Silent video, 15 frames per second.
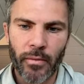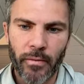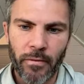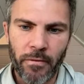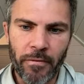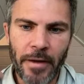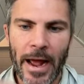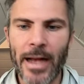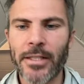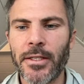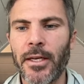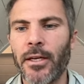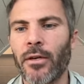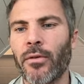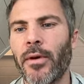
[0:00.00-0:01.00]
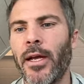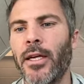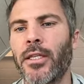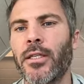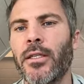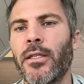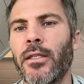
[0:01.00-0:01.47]
fast
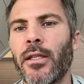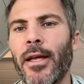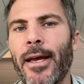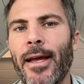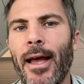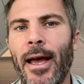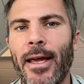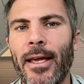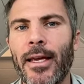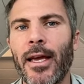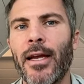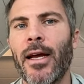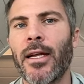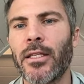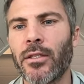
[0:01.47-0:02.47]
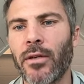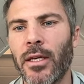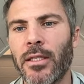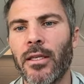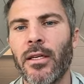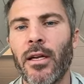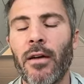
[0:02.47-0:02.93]
iteration. Like, I cannot
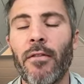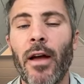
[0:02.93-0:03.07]
stress it enough.